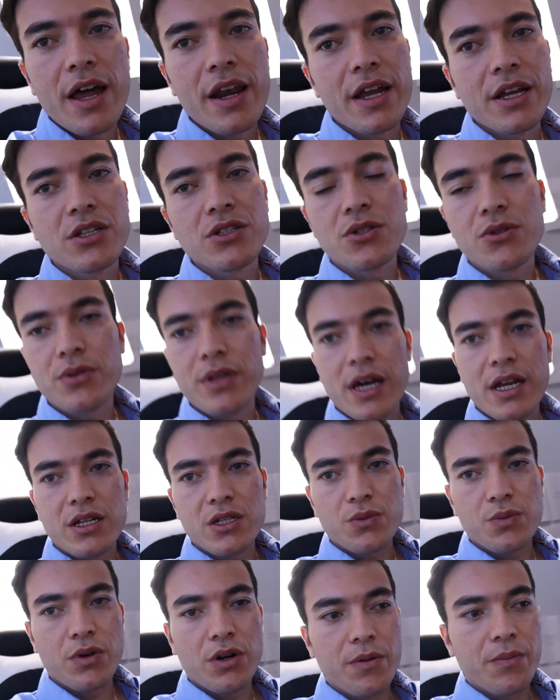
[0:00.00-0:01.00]
and I do that
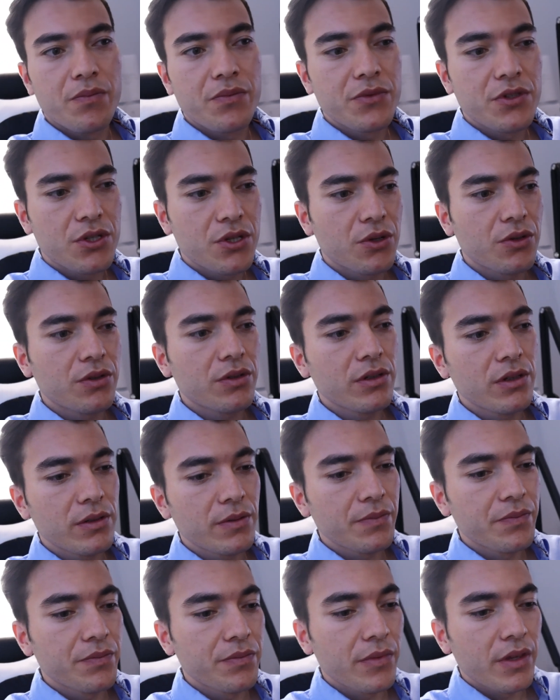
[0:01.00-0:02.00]
as well. So
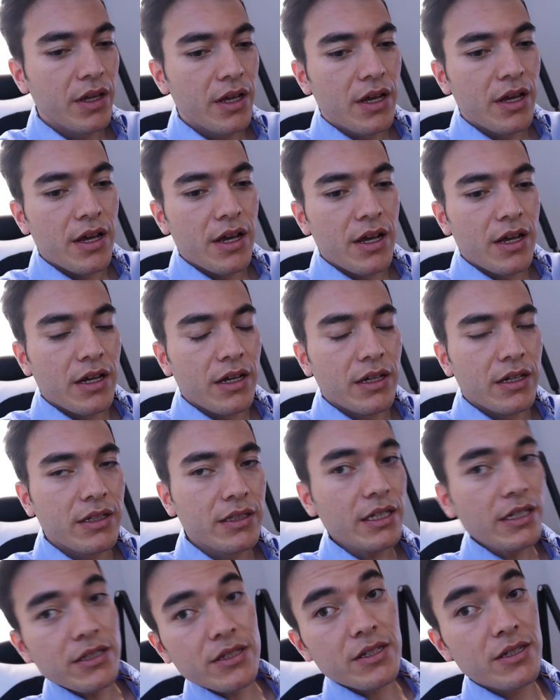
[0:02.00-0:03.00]

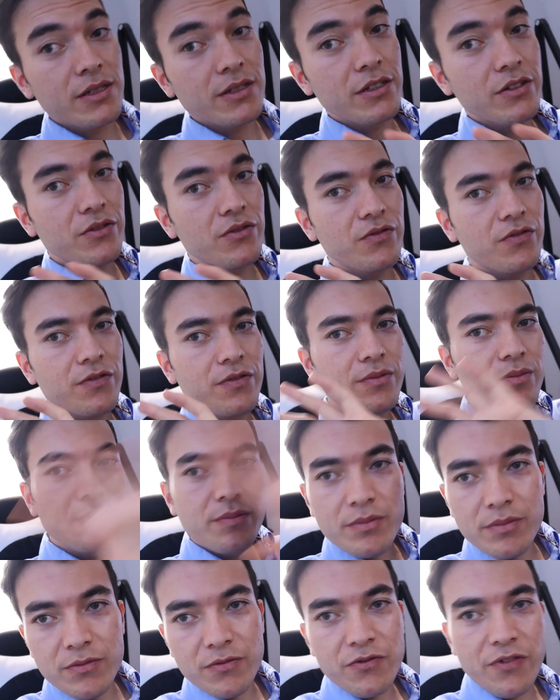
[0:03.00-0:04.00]
let's
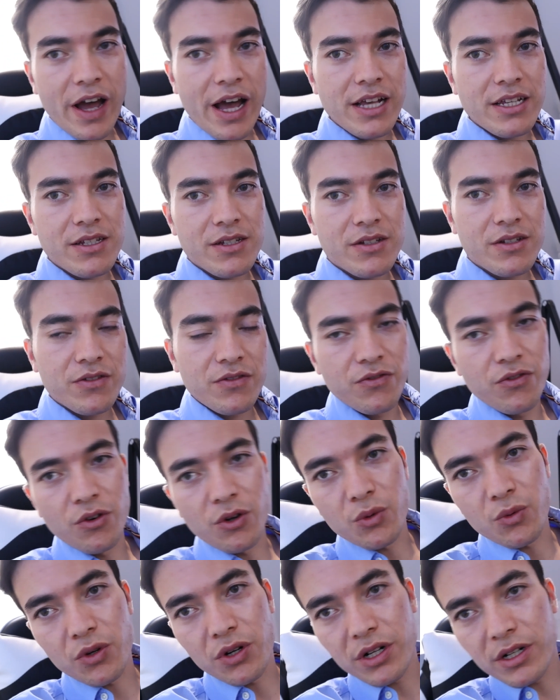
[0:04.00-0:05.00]
fast
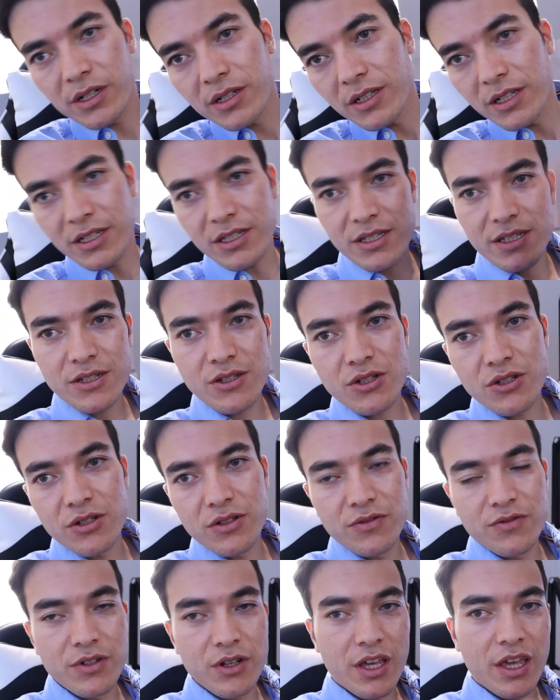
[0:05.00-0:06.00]
forward. Let's
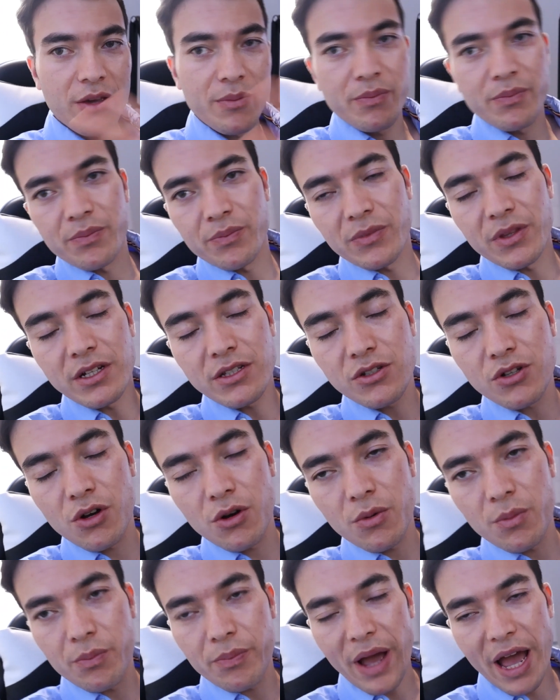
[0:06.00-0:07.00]

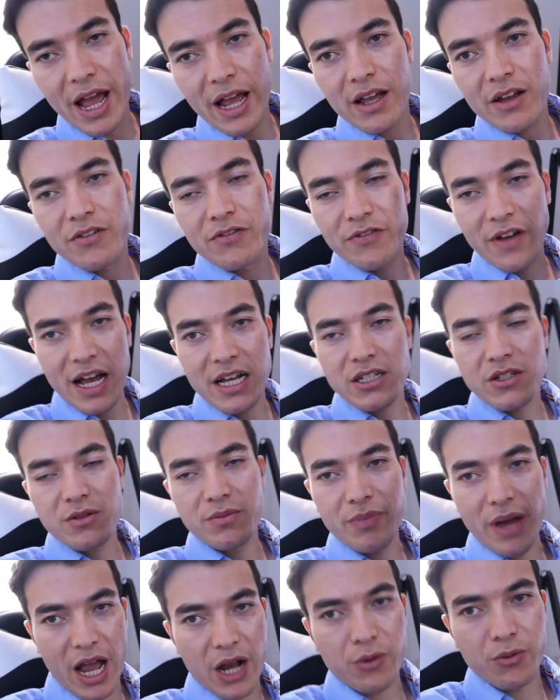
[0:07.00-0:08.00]
go
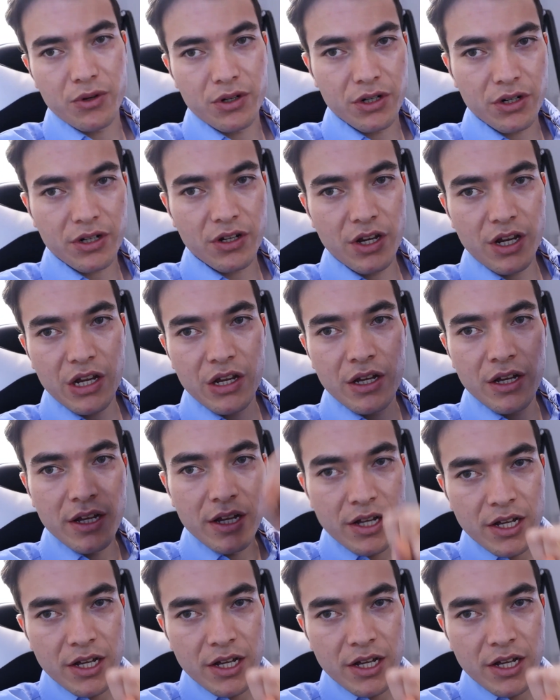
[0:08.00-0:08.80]
backward, okay?